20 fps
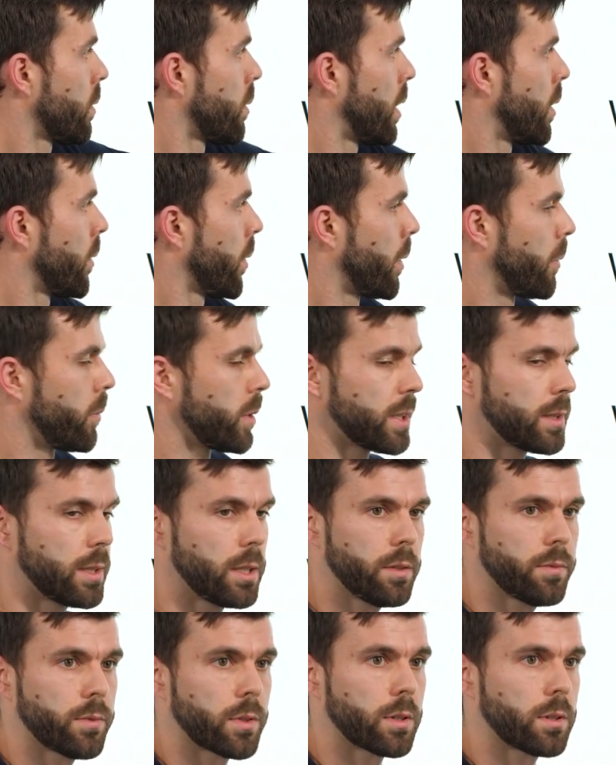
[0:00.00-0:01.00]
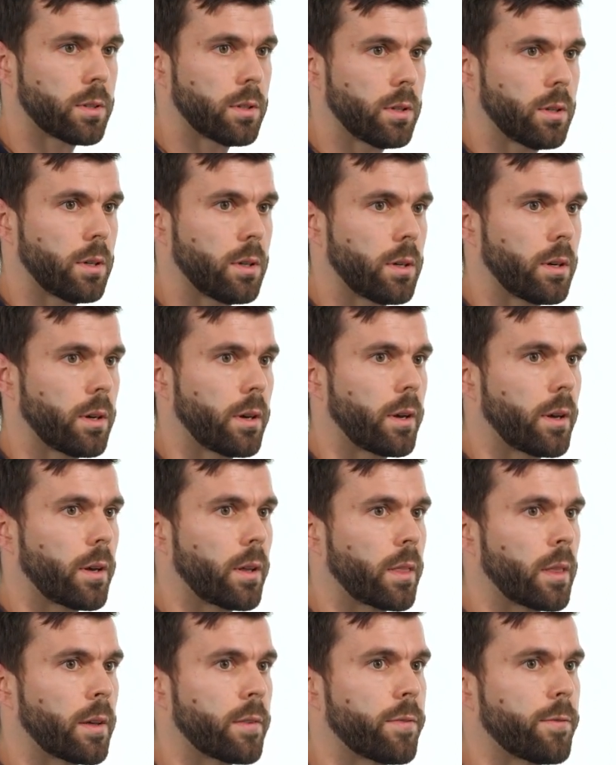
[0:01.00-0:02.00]
around the receiver,
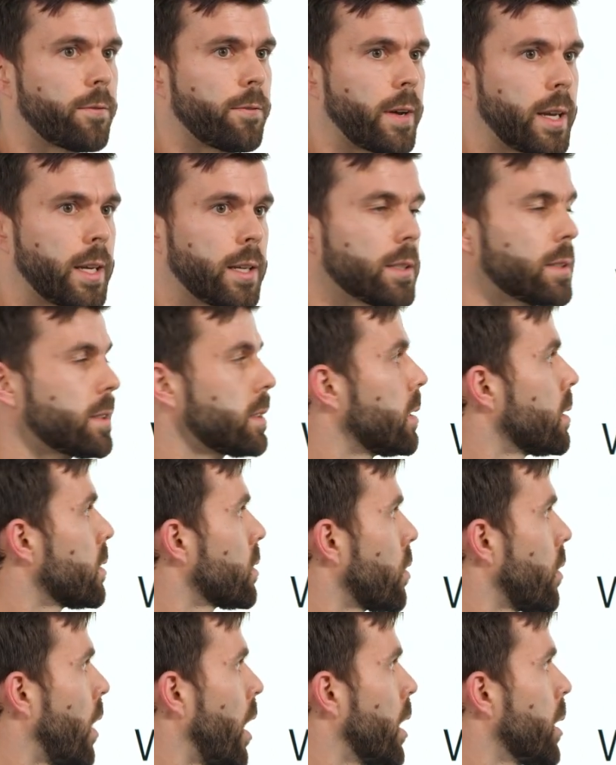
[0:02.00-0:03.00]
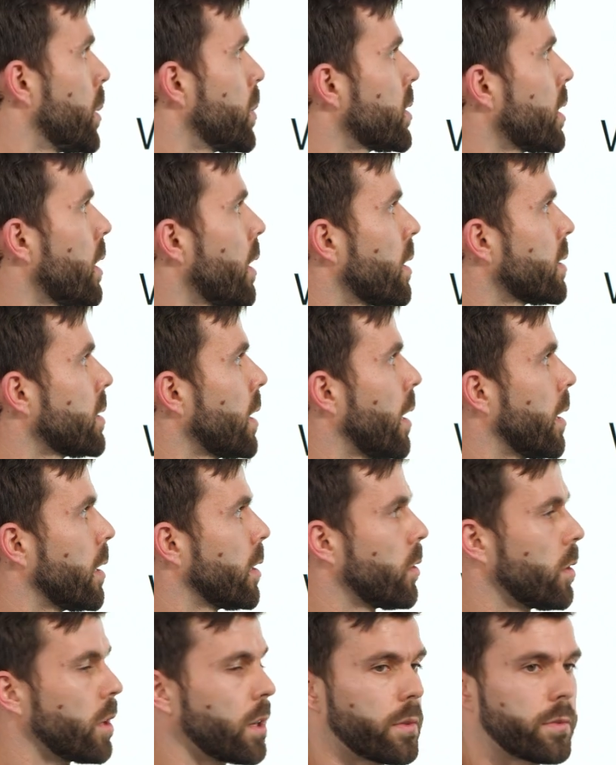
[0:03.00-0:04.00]
the phase describes a
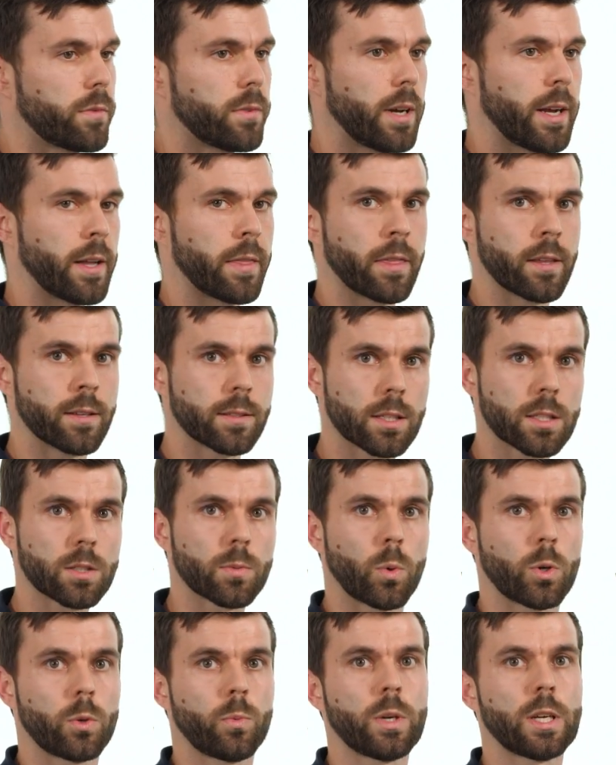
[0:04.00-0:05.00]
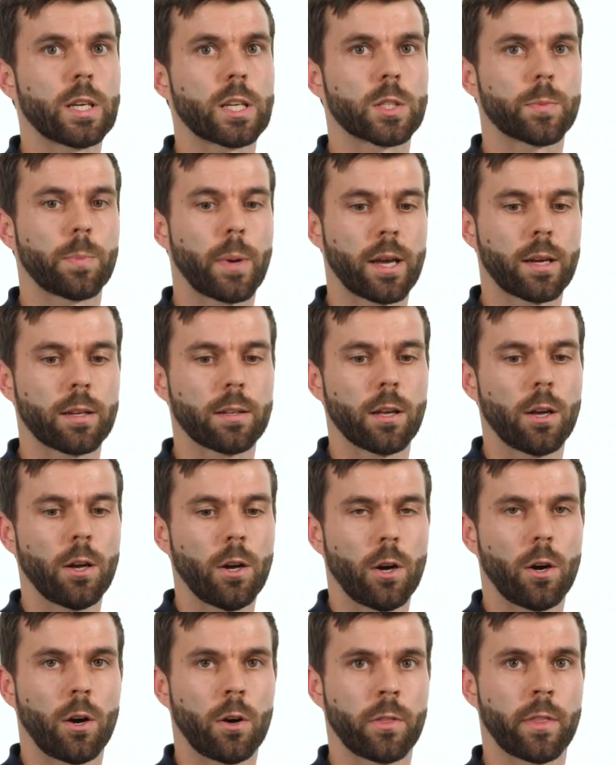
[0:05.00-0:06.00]
sine curve. And this is what we expect
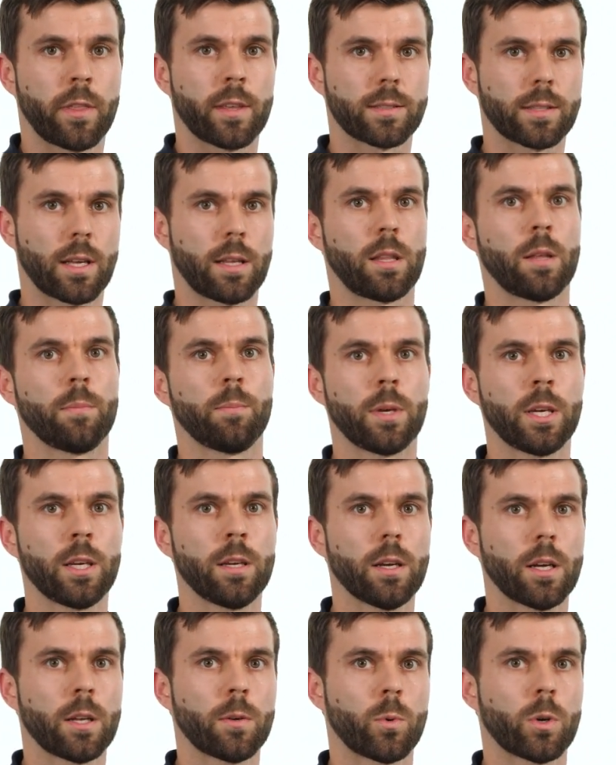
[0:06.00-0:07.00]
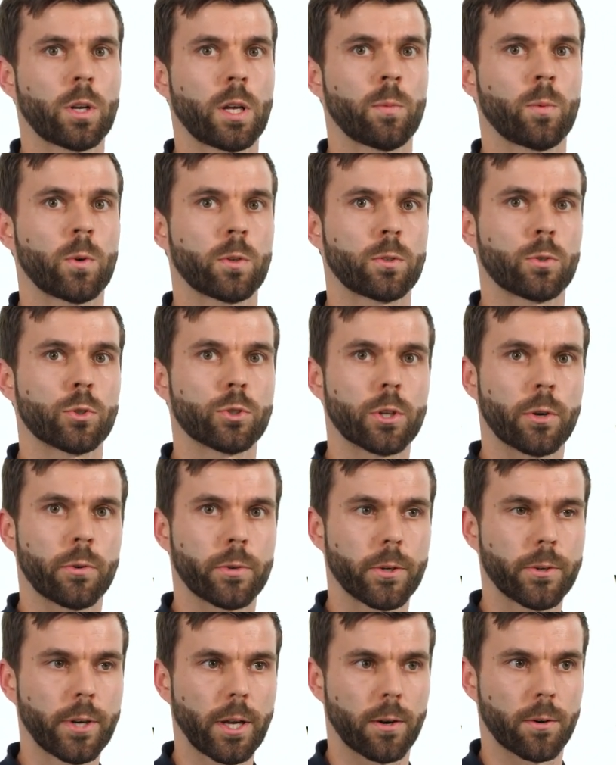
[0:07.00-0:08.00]
on the ZNB and what I want to show
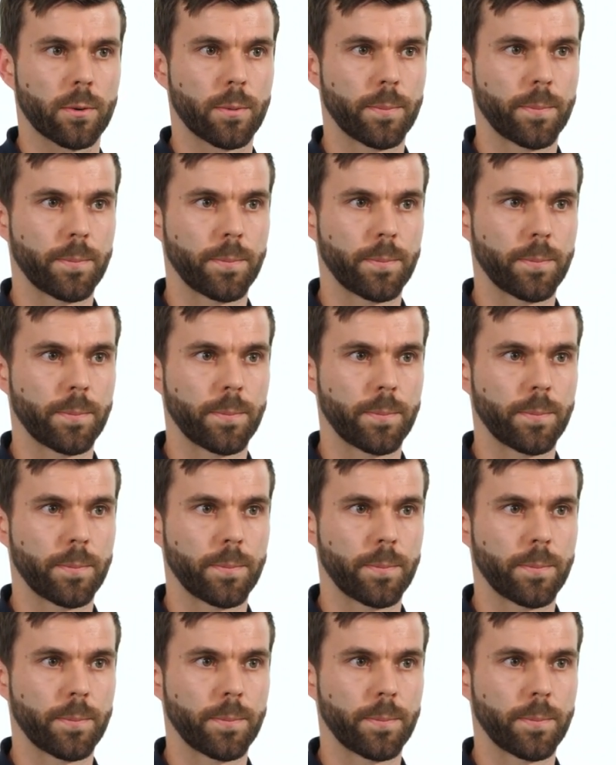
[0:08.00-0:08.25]
you now.